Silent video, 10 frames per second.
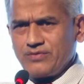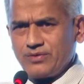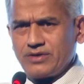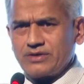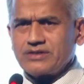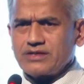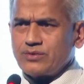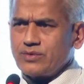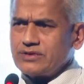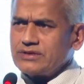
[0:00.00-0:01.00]
If you
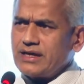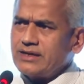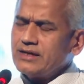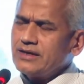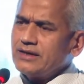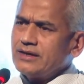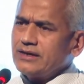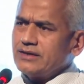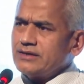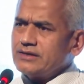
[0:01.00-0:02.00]
understand what is that,
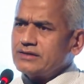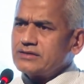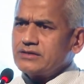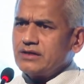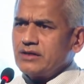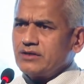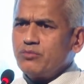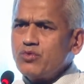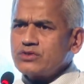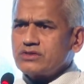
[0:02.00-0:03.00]
is the
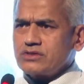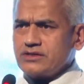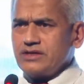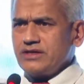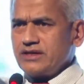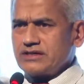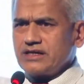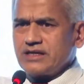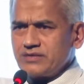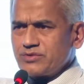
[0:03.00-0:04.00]
most senior
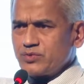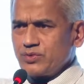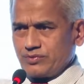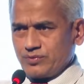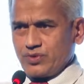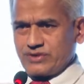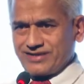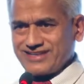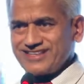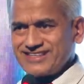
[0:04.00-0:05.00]
executives would
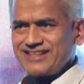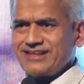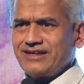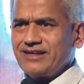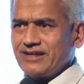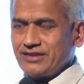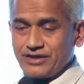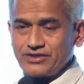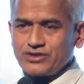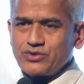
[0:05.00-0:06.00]
consider
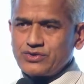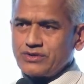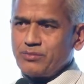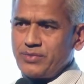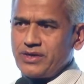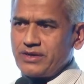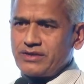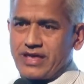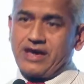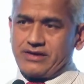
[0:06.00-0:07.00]
institution being
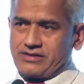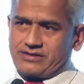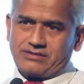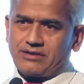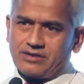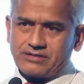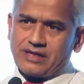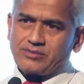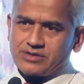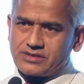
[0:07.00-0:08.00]
theirs. A lot of
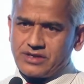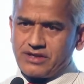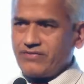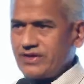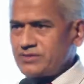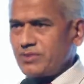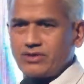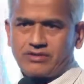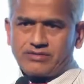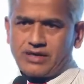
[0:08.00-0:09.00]
times it's their investment,
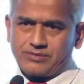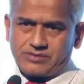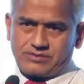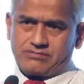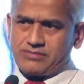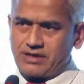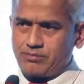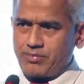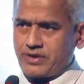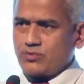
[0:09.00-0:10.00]
a lot of times they're
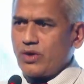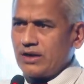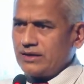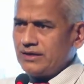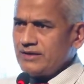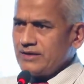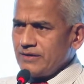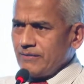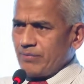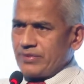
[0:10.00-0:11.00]
paid well,
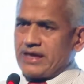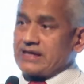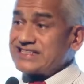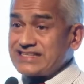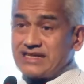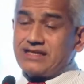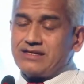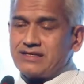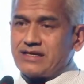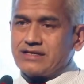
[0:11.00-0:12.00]
they're
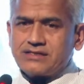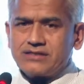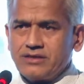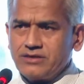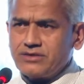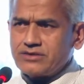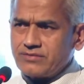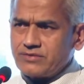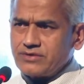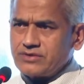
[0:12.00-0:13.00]
seen as the leaders
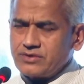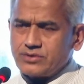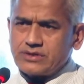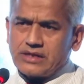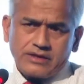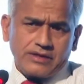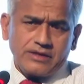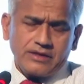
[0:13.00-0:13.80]
of the institution, and